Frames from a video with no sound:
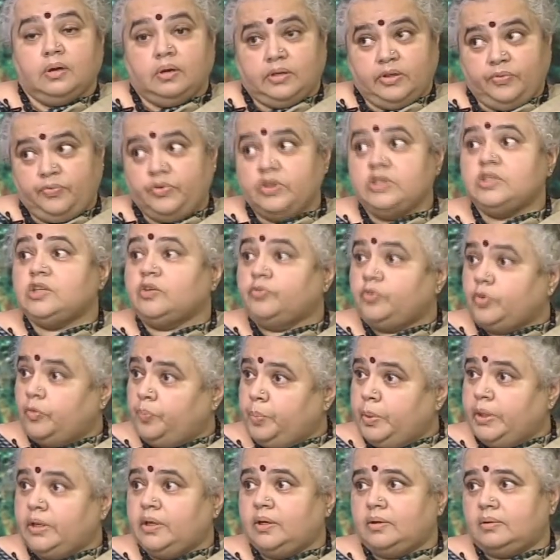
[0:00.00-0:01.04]
Difference of
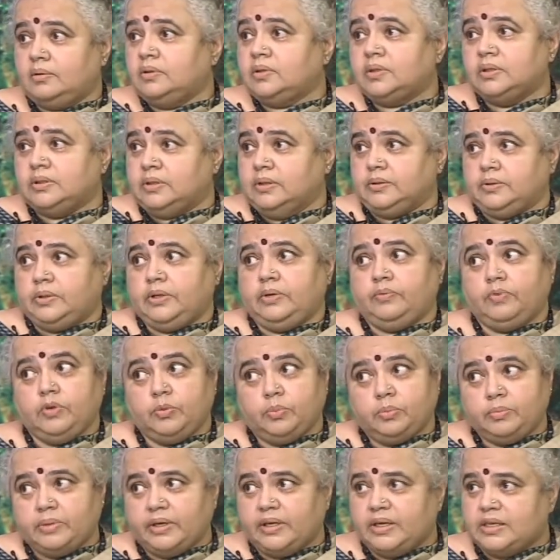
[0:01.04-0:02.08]
opinion irundhathu, even
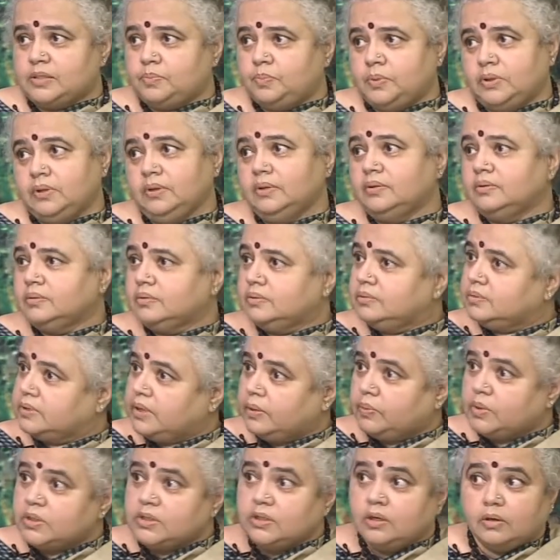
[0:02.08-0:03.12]
with my husband,
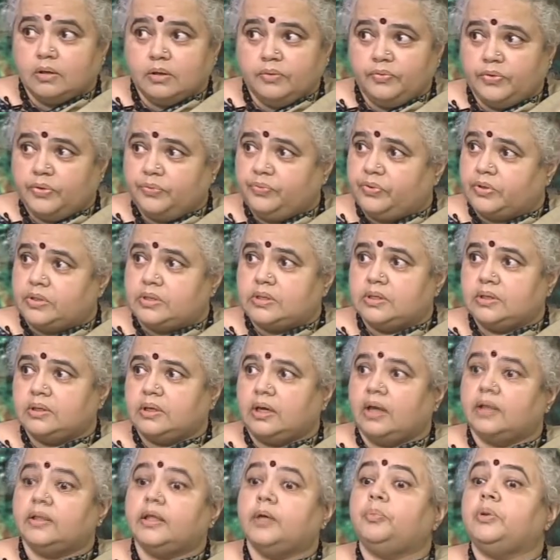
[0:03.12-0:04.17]
there was a lot of difference.
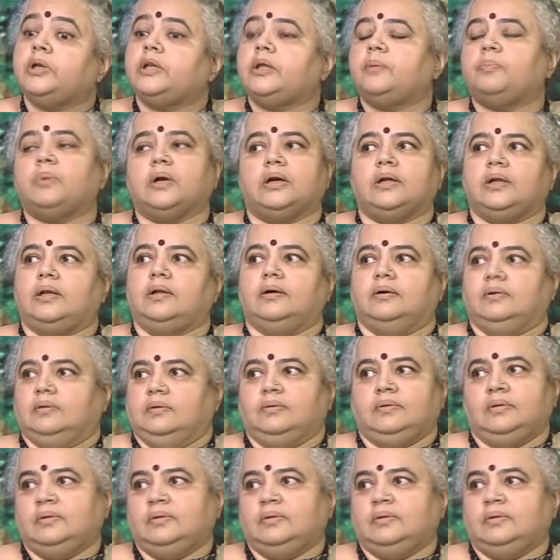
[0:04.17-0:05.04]
Adhu eppadi nee panalam?